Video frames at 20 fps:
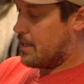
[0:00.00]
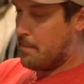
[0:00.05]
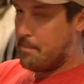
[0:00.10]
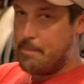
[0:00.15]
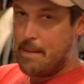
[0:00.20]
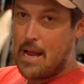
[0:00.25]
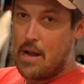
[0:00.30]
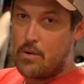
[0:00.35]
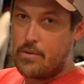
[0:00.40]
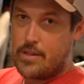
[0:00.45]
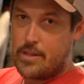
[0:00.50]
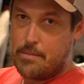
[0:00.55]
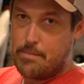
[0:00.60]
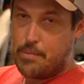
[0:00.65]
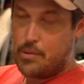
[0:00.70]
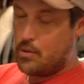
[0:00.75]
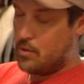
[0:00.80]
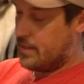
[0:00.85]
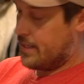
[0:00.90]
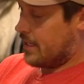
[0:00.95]
get bound in the
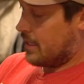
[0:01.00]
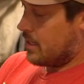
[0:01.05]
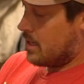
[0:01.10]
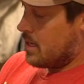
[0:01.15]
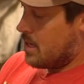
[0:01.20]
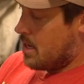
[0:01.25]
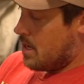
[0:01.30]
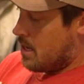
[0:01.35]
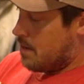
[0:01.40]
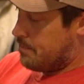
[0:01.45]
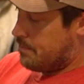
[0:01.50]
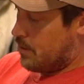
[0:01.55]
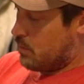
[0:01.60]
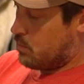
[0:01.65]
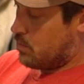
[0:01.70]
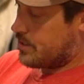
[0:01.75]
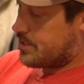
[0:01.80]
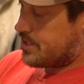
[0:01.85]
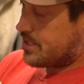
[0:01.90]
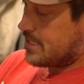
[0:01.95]
pulley. But
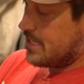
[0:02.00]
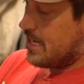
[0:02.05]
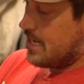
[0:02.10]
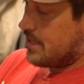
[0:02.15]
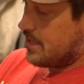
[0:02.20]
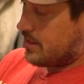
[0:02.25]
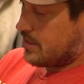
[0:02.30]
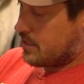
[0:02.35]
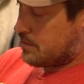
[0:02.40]
we'll see that